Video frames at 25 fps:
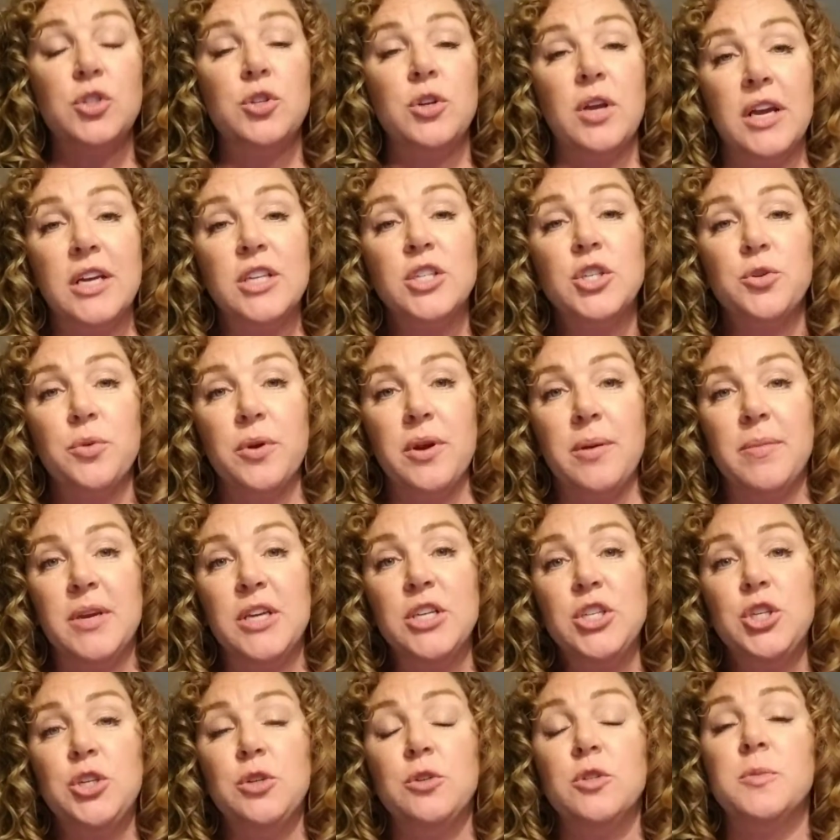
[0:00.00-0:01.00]
extreme
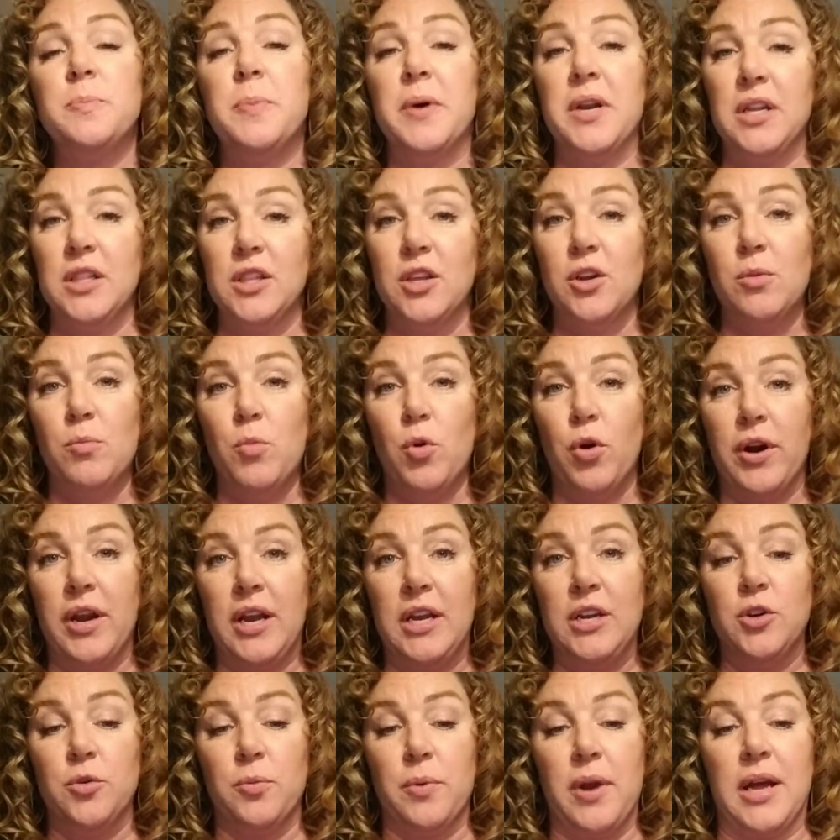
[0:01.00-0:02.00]
issues, but a little more
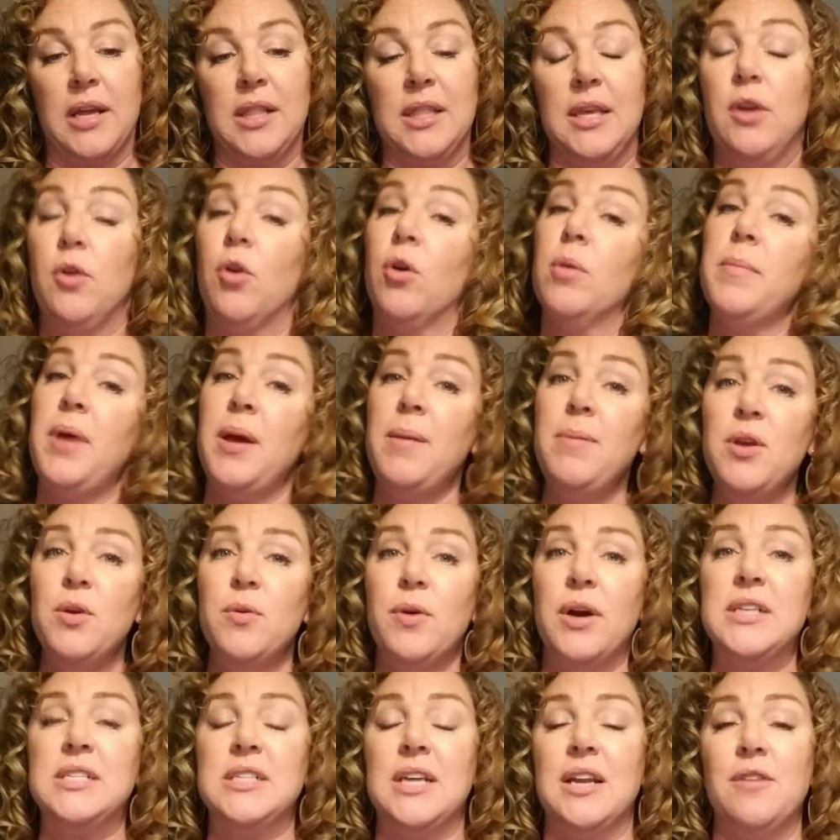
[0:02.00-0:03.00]
indirectly. Or maybe you
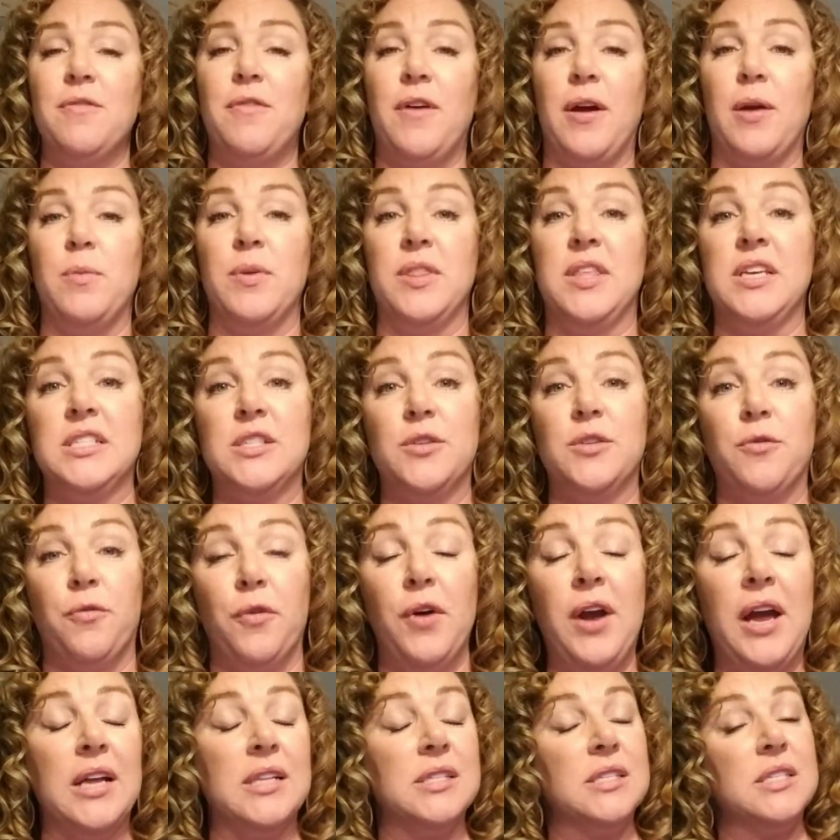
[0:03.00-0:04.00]
identify with his
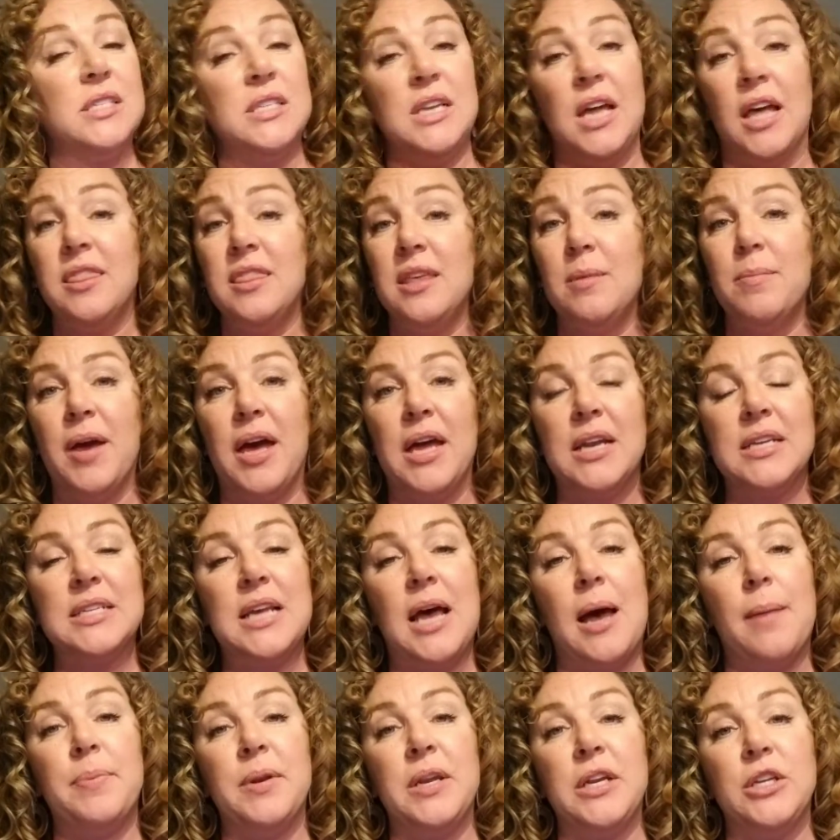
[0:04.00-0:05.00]
friends. Nothing bad is
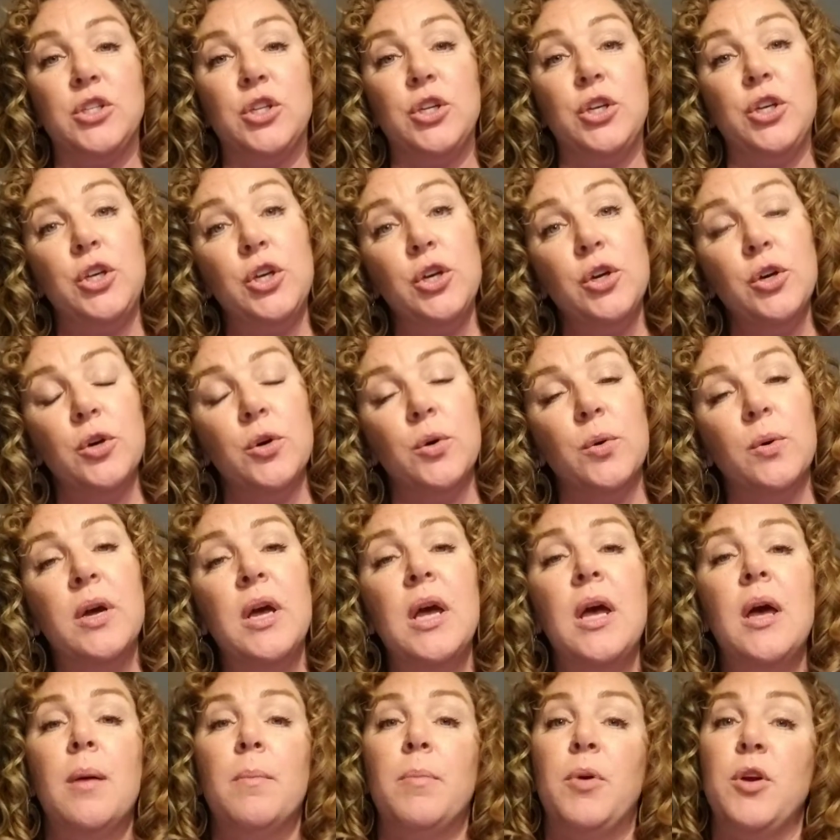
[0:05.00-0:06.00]
happening to you,
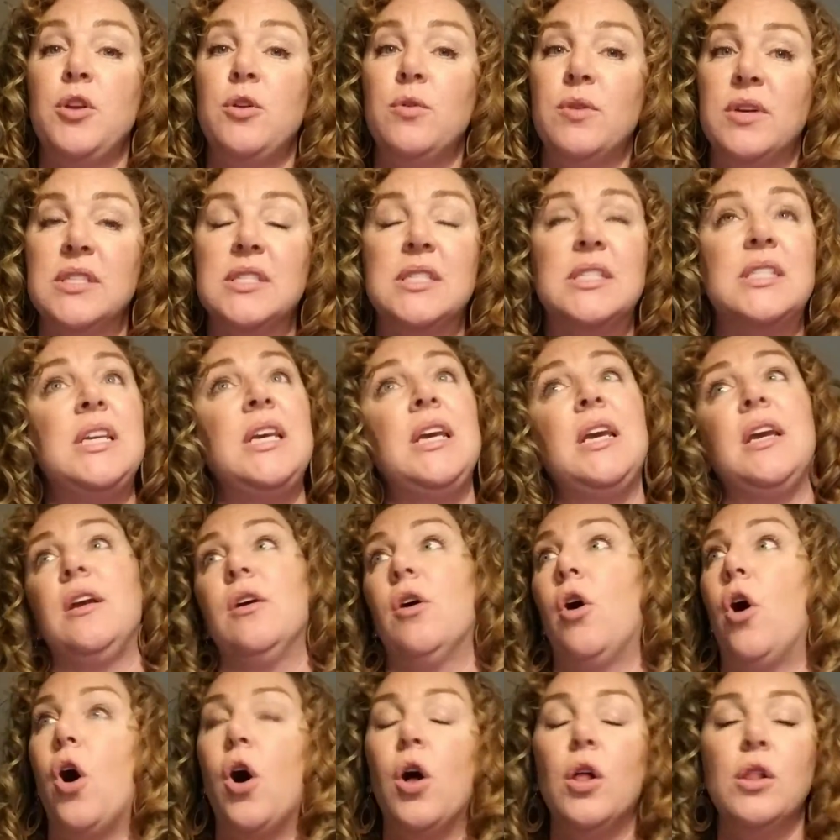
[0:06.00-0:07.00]
but you can see
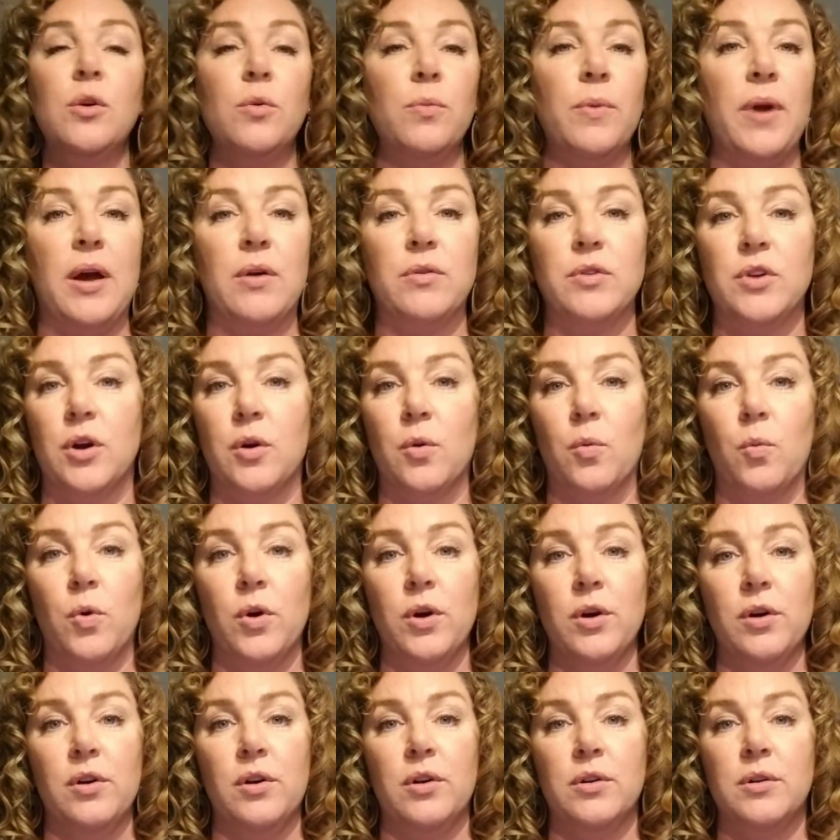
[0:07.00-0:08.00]
all around our
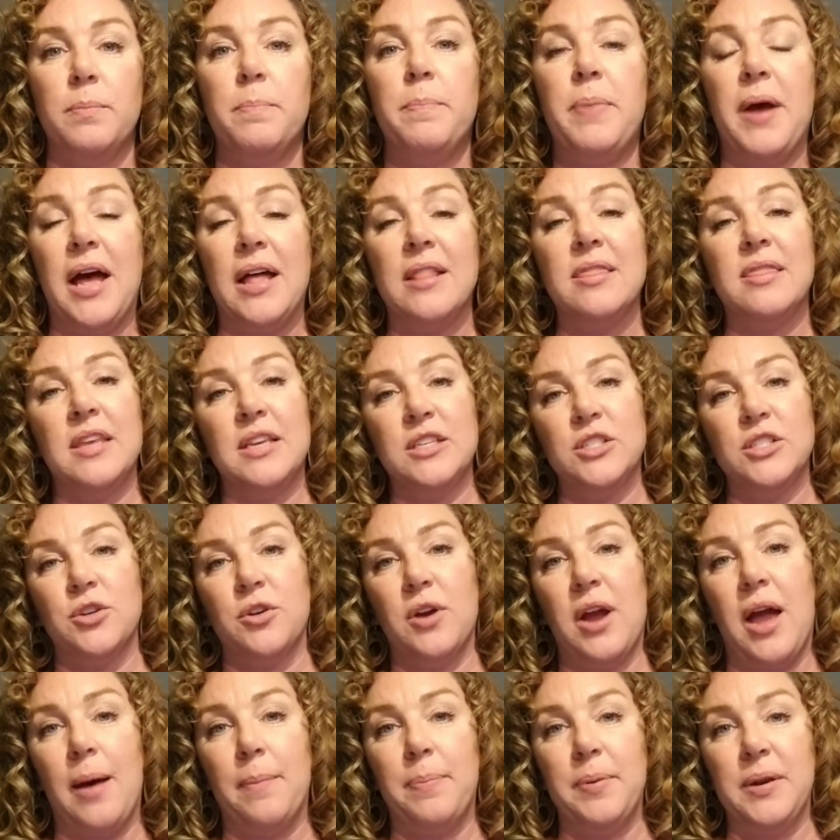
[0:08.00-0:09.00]
world, bad things are
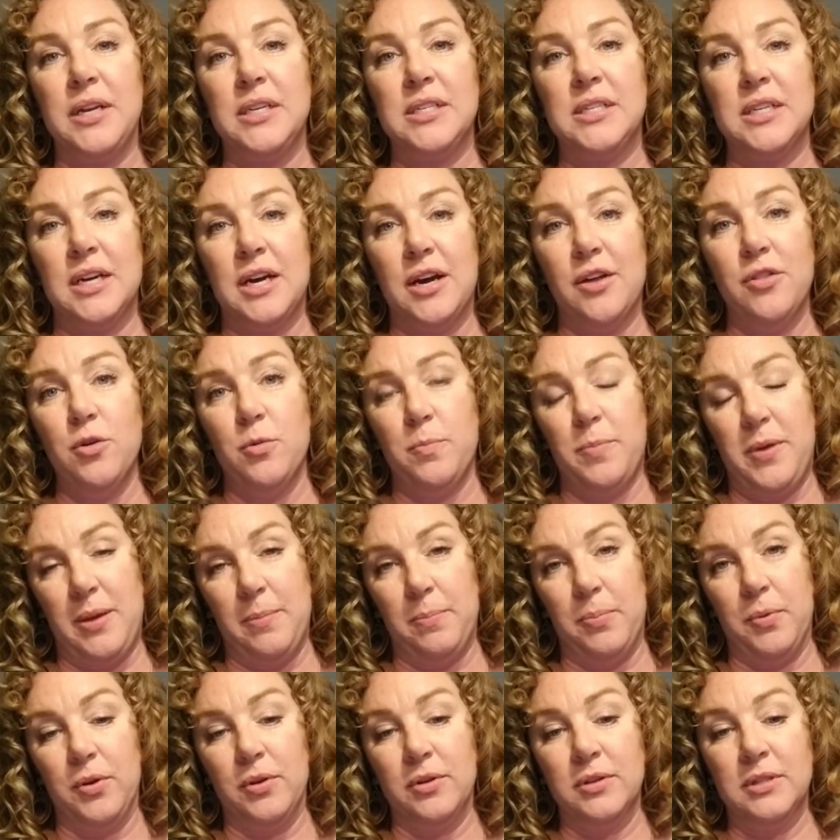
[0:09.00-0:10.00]
happening to other
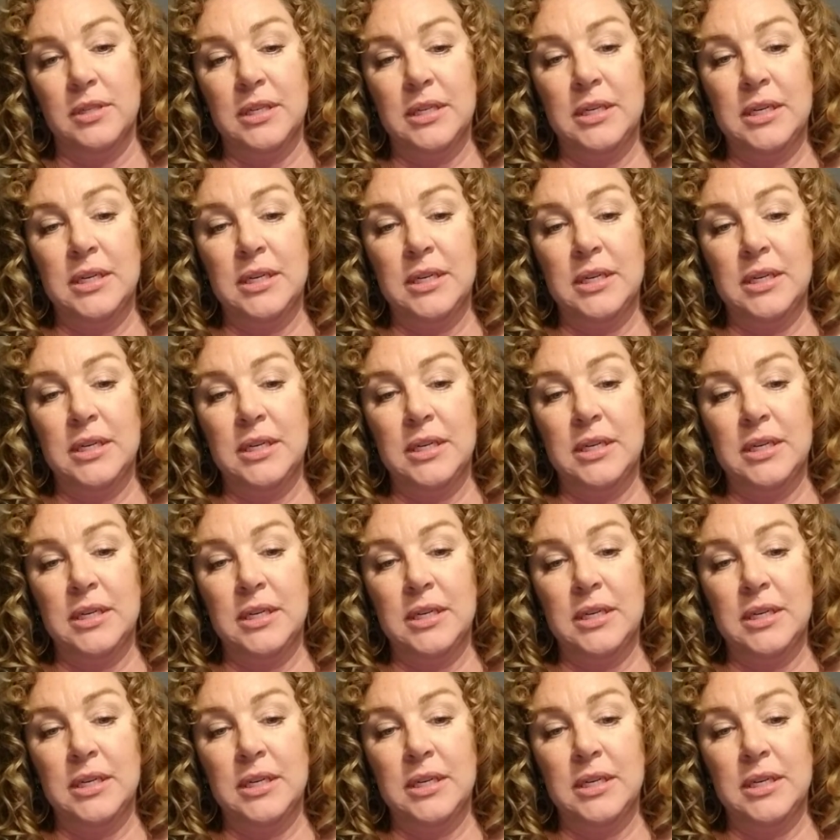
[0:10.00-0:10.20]
people.